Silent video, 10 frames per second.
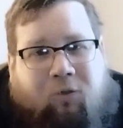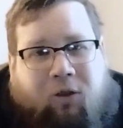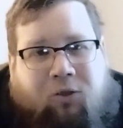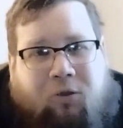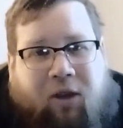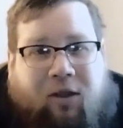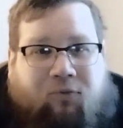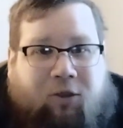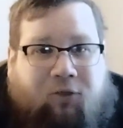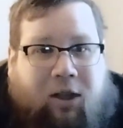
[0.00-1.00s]
Well,
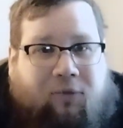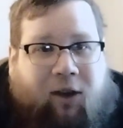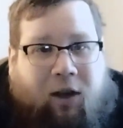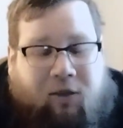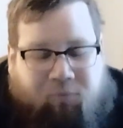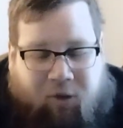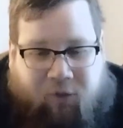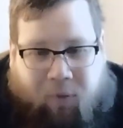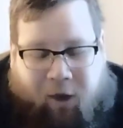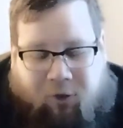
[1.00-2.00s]
2015 Valley. The movie
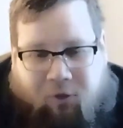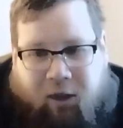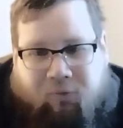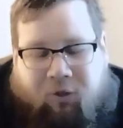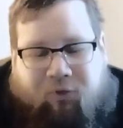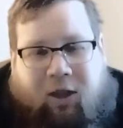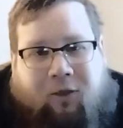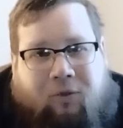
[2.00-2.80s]
came out in 2015.